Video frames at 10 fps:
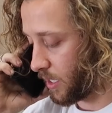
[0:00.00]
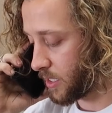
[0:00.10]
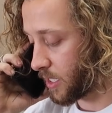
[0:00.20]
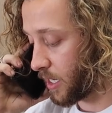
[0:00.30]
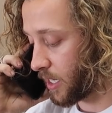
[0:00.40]

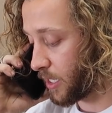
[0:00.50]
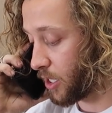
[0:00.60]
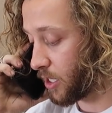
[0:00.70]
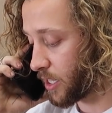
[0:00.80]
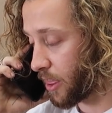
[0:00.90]
It's
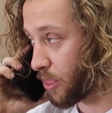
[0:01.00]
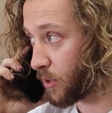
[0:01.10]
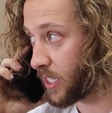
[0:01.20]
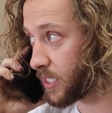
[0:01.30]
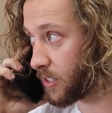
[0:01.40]
a
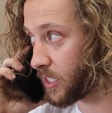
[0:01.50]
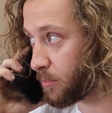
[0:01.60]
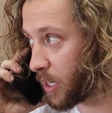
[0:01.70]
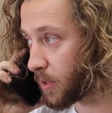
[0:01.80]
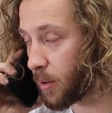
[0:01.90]
3
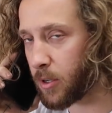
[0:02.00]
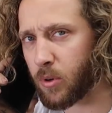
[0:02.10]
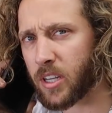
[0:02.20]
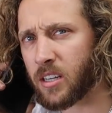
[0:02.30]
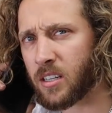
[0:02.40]
Series BMW.
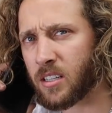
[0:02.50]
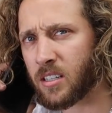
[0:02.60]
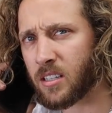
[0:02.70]
What year?